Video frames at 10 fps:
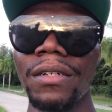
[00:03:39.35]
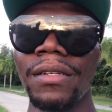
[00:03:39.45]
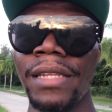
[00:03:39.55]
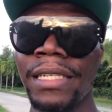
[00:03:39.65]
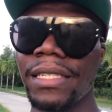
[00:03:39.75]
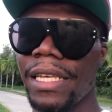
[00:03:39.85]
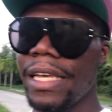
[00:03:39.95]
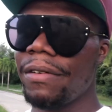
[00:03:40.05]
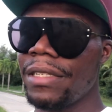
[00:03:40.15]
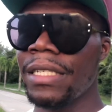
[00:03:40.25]
this
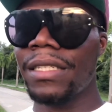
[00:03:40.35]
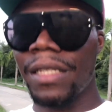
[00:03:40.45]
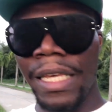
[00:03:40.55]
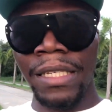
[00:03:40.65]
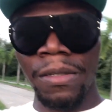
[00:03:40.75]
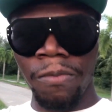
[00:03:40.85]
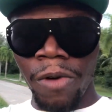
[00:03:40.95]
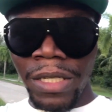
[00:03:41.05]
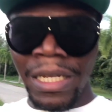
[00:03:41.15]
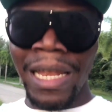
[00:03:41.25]

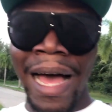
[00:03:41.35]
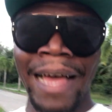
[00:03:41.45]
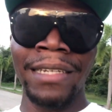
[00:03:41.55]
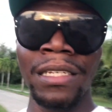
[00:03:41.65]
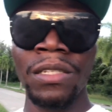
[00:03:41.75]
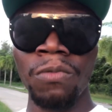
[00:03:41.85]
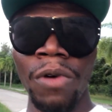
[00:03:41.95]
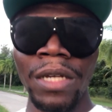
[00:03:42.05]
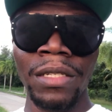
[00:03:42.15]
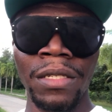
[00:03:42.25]
was a lie, this
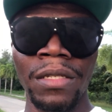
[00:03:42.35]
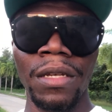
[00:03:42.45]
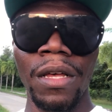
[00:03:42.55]
was